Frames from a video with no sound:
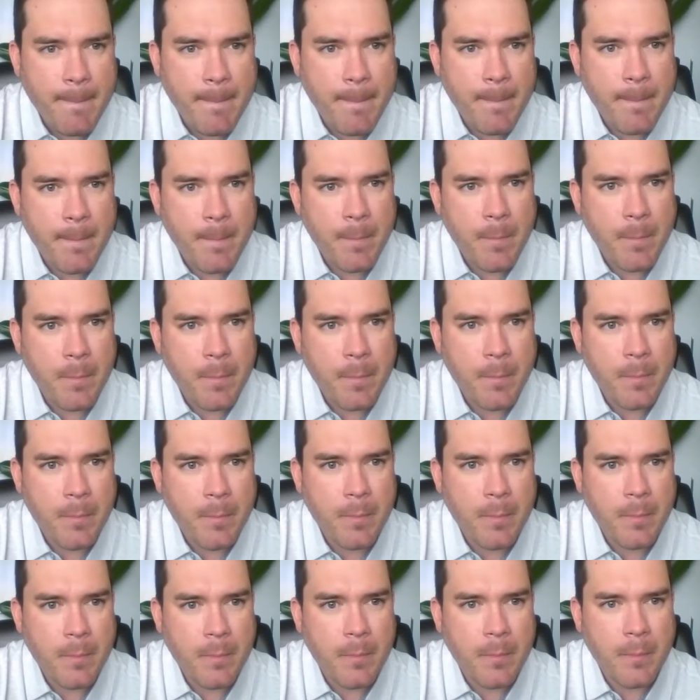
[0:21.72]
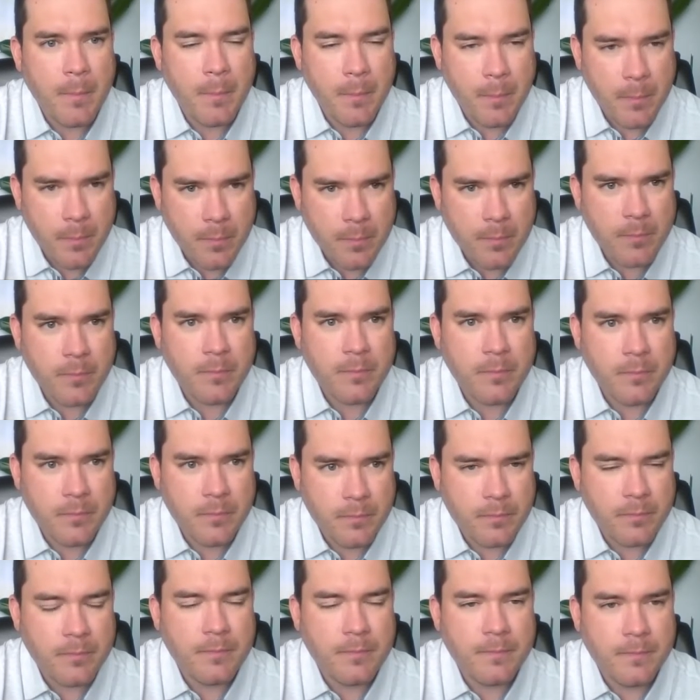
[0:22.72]

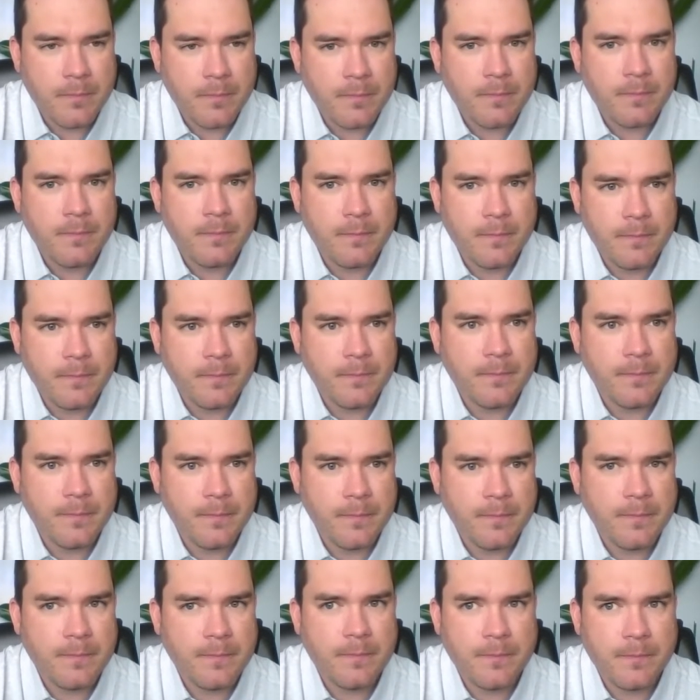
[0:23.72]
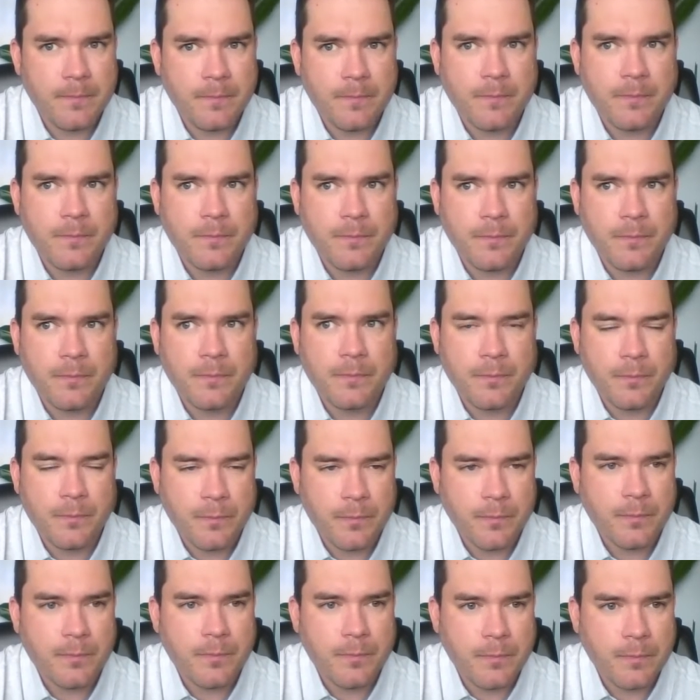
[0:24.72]

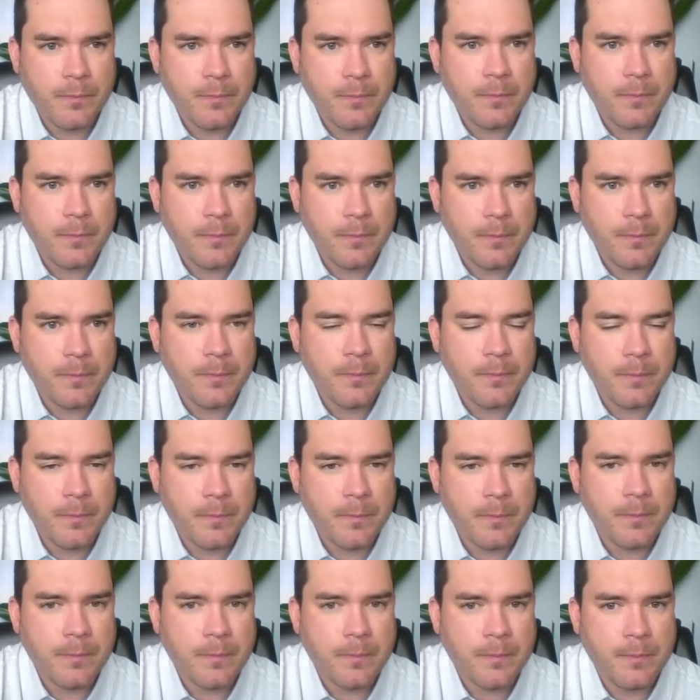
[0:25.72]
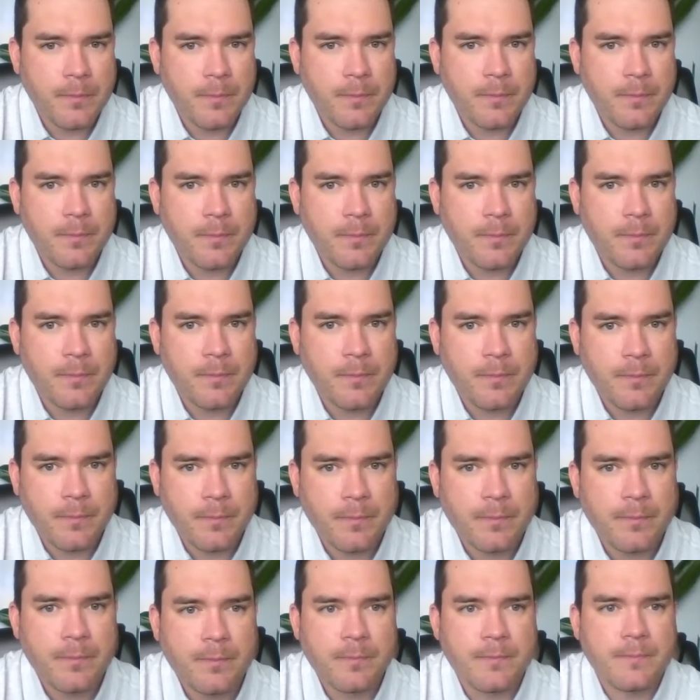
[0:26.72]

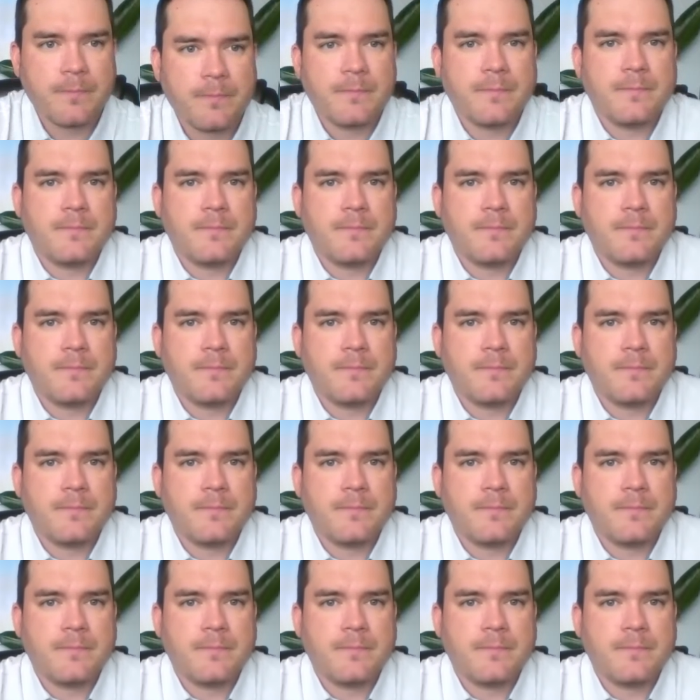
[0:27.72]
The person shown says nothing.